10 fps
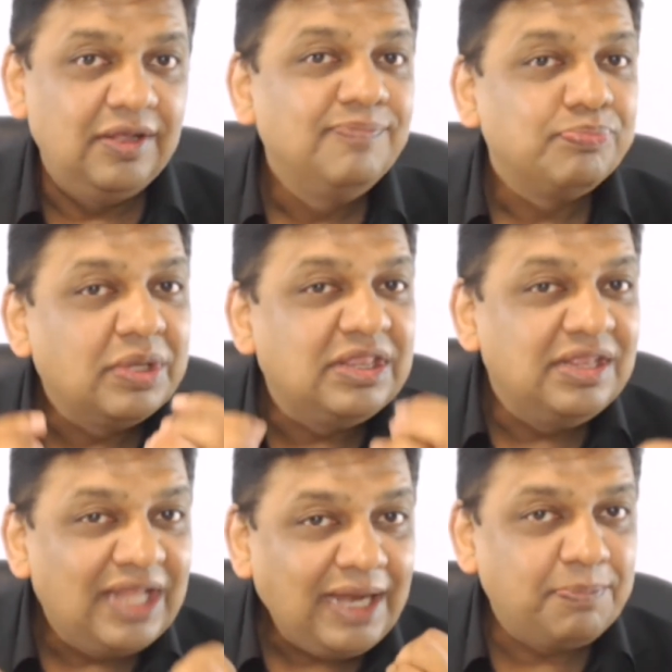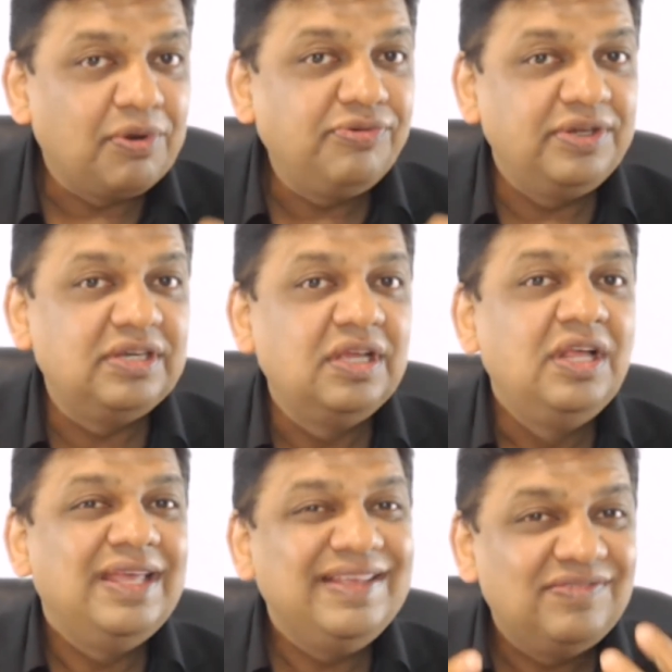But net profit
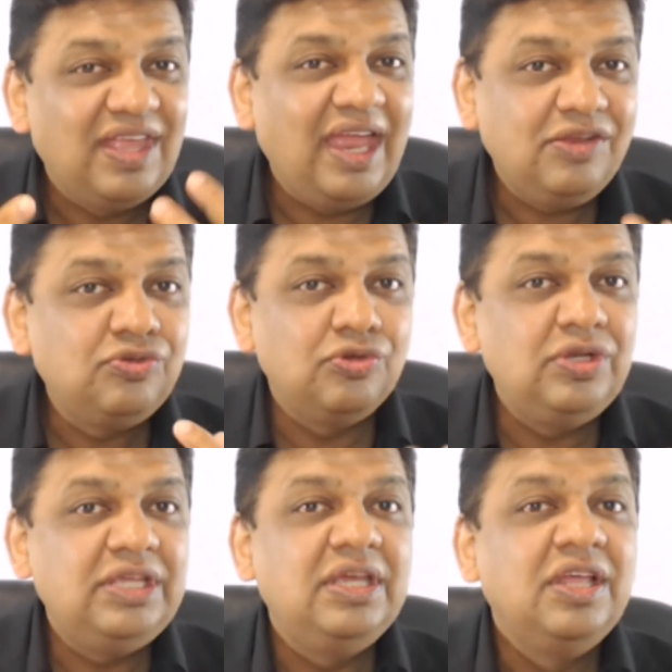is actually